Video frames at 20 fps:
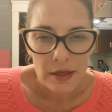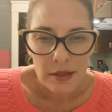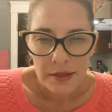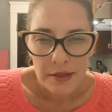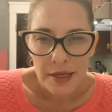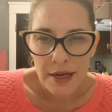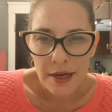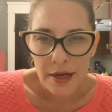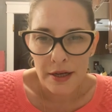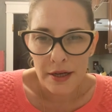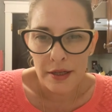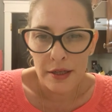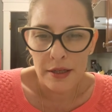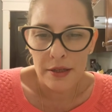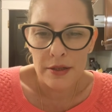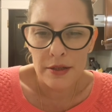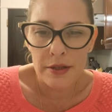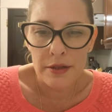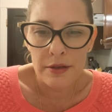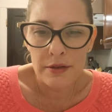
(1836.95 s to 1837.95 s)
Yeah, you
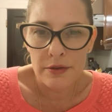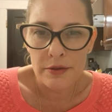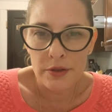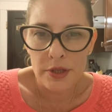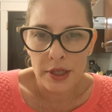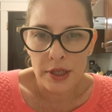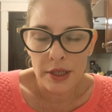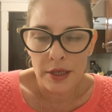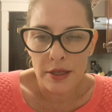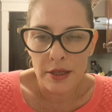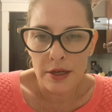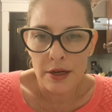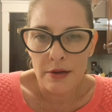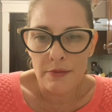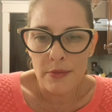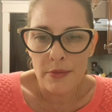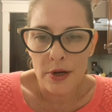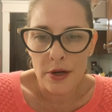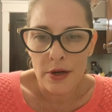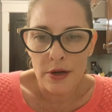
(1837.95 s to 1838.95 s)
can do chicken
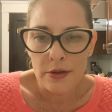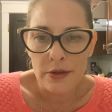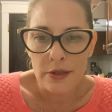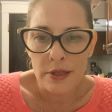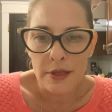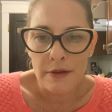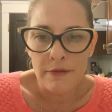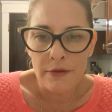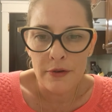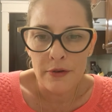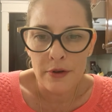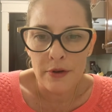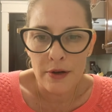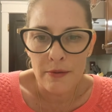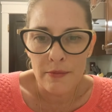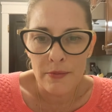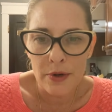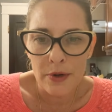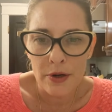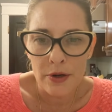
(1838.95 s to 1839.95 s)
gumbo, seafood
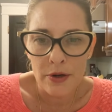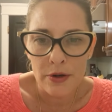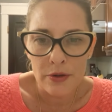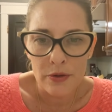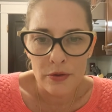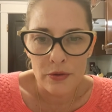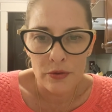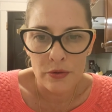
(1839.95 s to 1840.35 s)
gumbo.